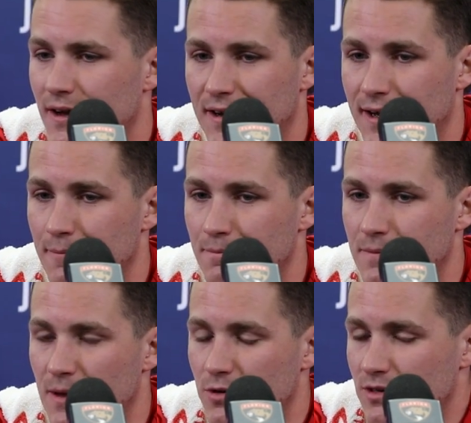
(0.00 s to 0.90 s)

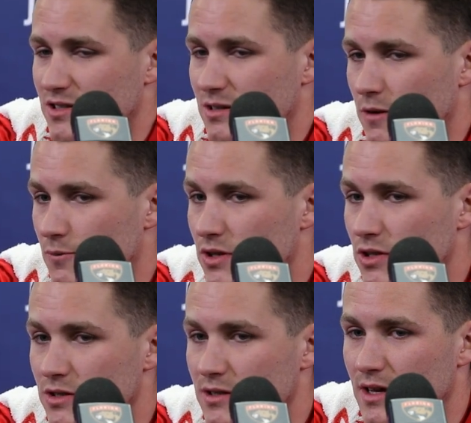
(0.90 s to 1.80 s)
And we're in a similar
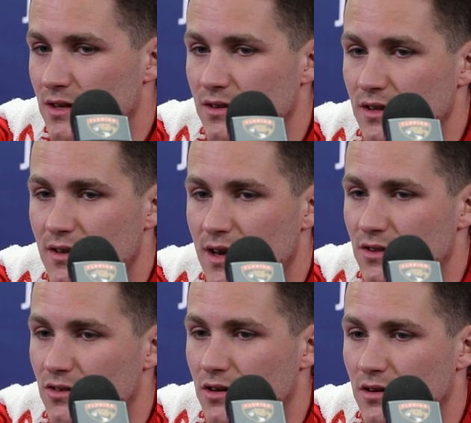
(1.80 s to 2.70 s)
position as these
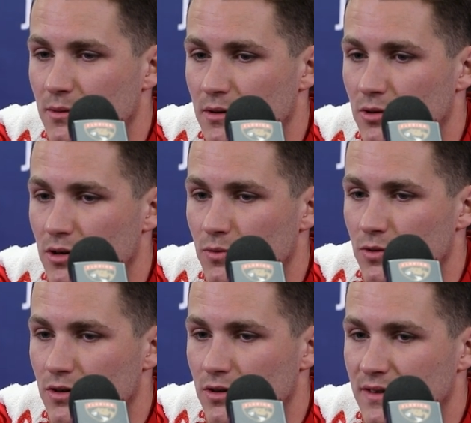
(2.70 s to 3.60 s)
guys are. I mean,
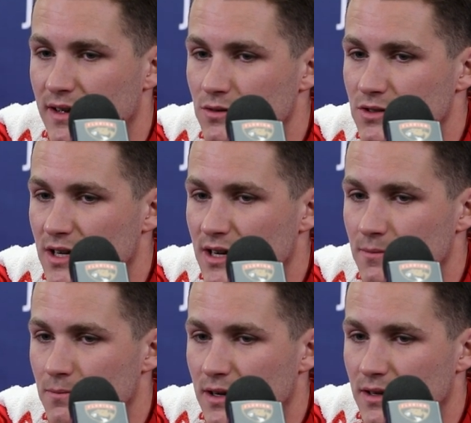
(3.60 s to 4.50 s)
we're on the
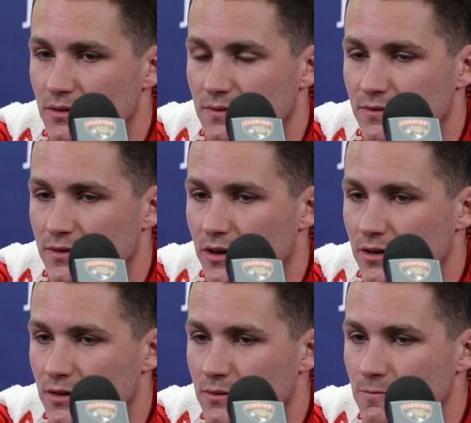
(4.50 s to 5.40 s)
outside by a
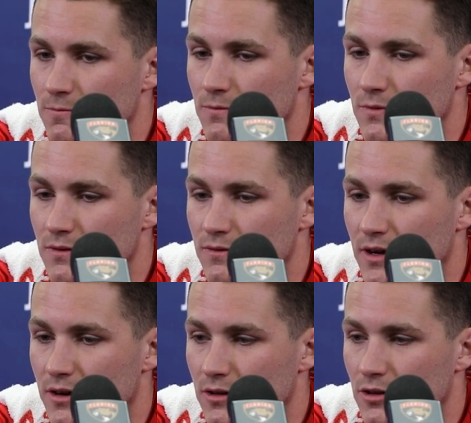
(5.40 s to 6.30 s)
very,
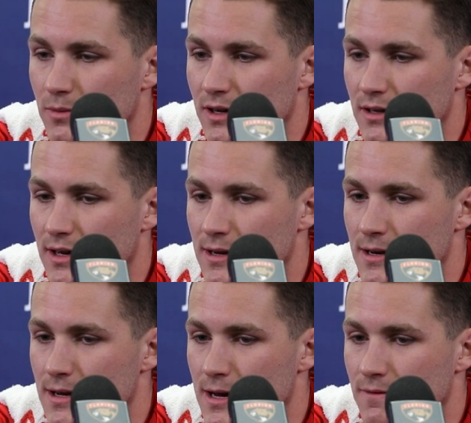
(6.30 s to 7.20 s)
very little bit.
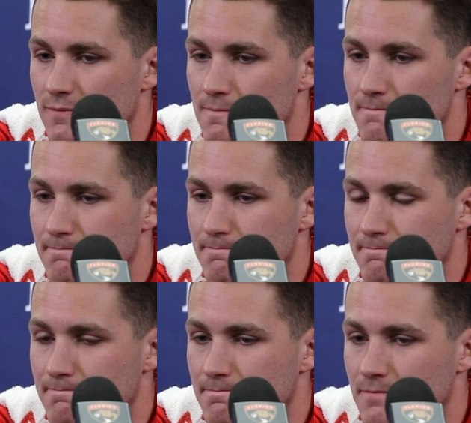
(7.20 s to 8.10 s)
And,
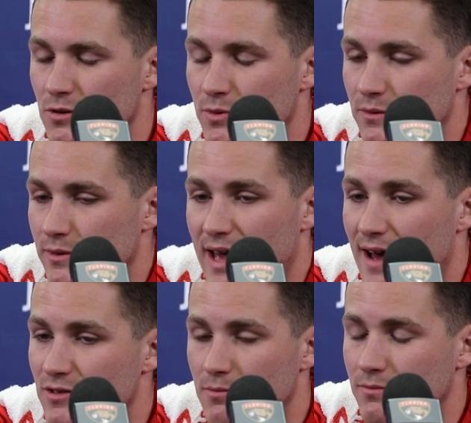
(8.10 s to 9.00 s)
you know, we
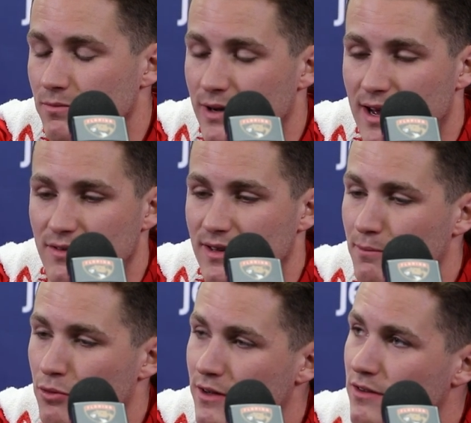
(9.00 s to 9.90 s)
have to
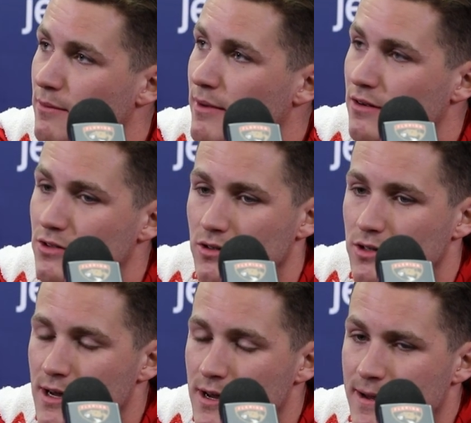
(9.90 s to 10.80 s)
get points somehow.
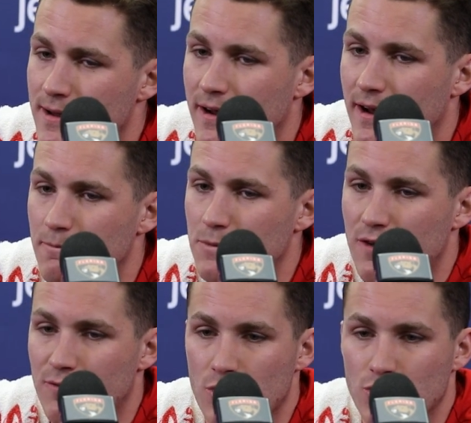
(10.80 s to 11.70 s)
So
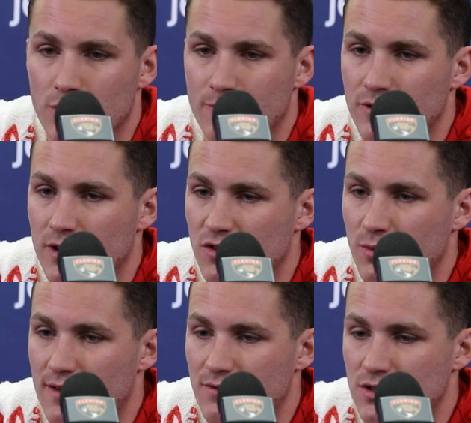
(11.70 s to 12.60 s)
tough road trip for us.
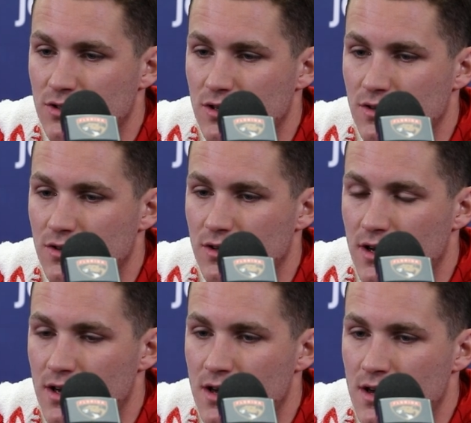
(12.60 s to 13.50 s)
We have to start
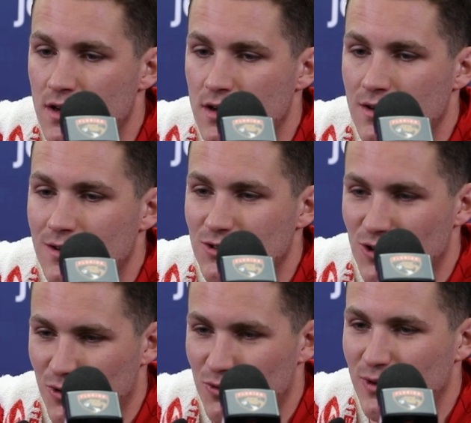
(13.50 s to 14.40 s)

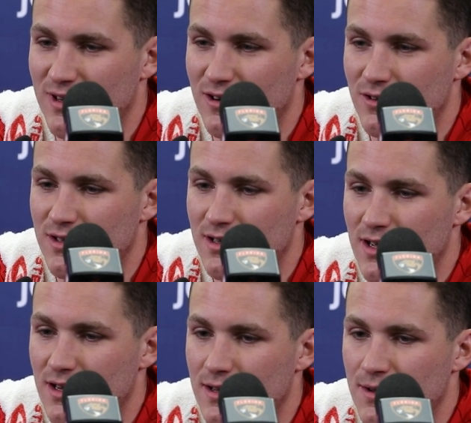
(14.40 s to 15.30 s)
with a win here
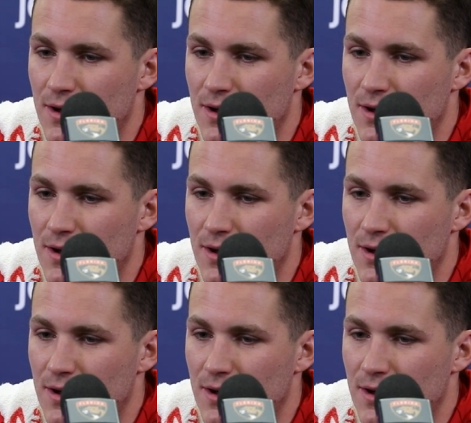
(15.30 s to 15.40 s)
tonight.